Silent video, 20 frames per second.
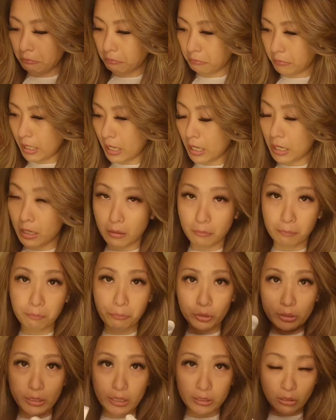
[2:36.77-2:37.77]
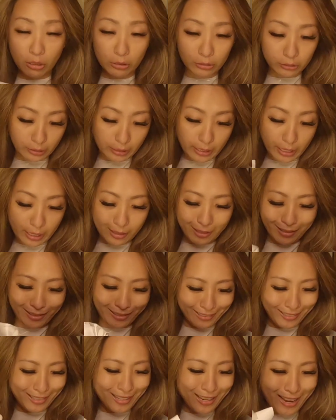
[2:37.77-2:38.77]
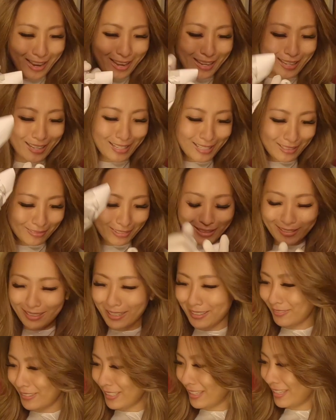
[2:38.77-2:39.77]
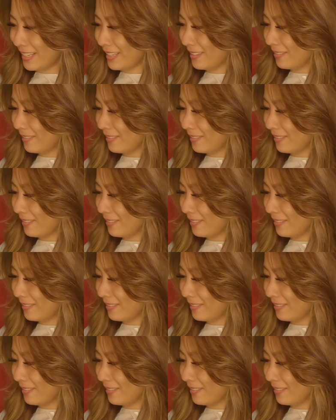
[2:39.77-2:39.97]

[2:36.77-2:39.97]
Yeah, put it all together. I guess we're done with this